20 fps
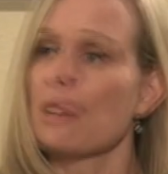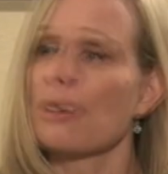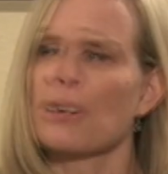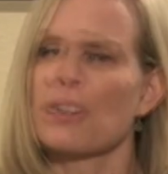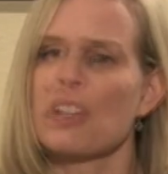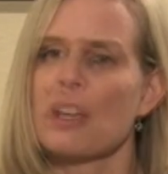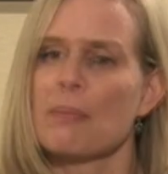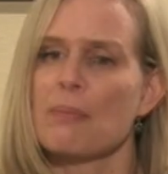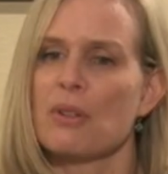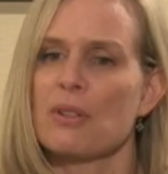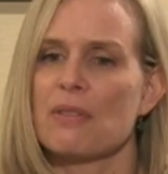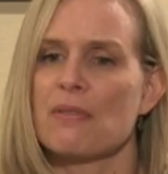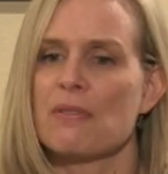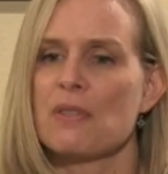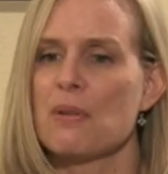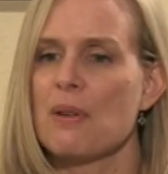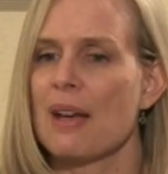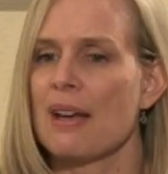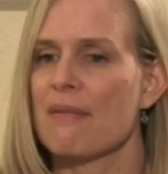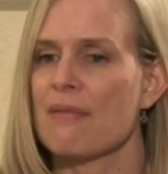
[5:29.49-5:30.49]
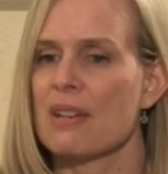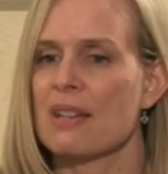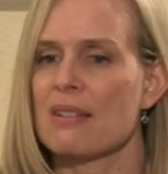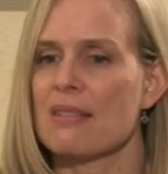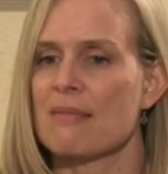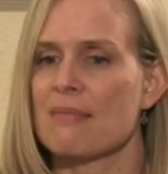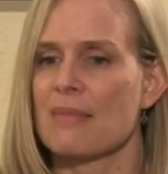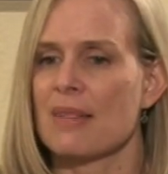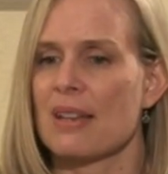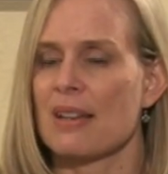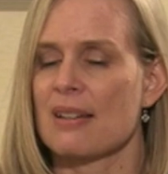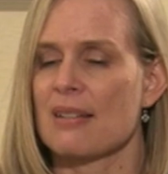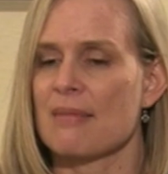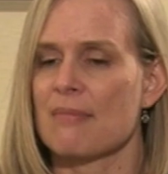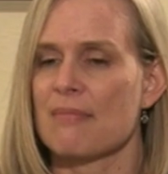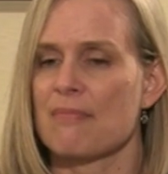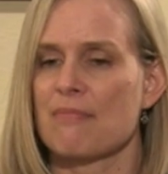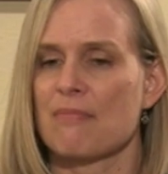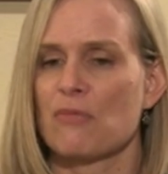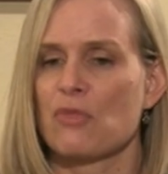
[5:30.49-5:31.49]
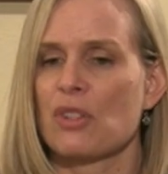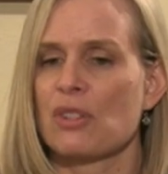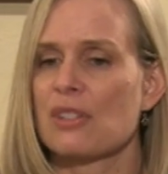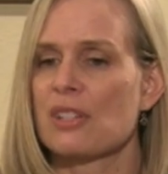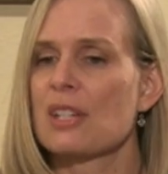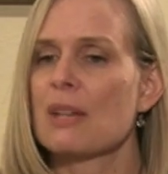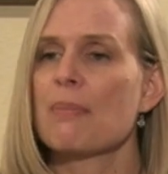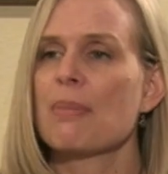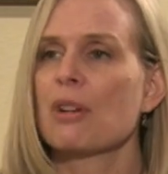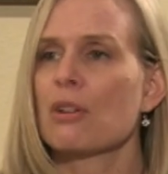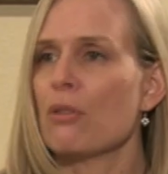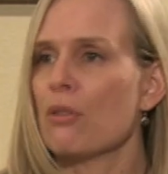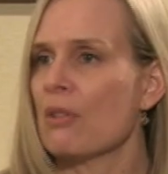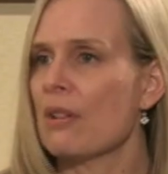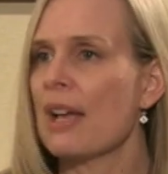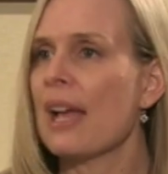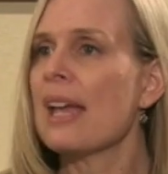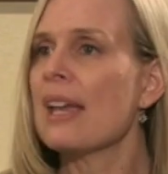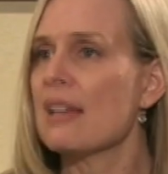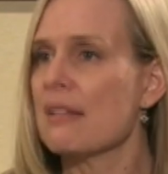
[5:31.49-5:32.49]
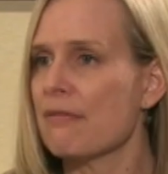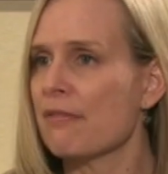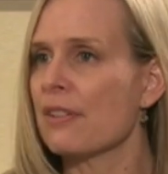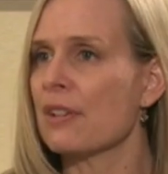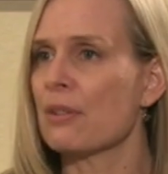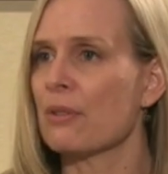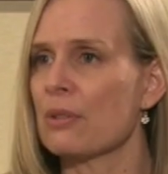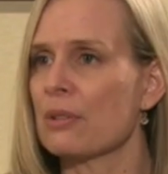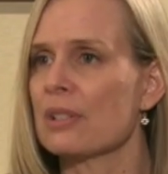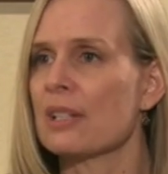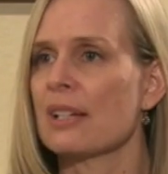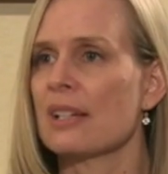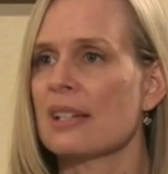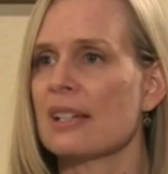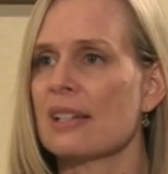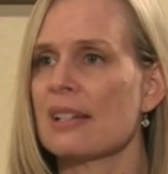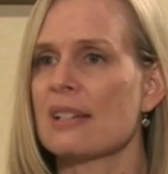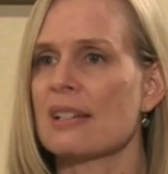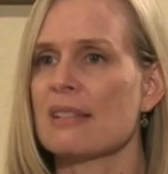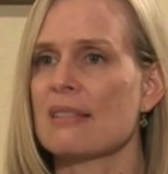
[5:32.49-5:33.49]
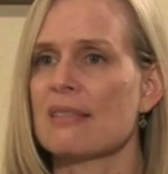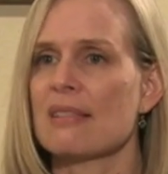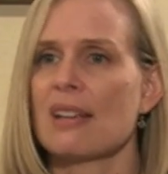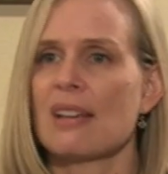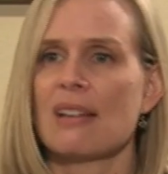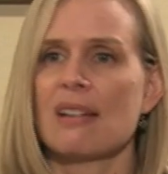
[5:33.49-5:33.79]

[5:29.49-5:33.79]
For example, if you have a just typical hay field in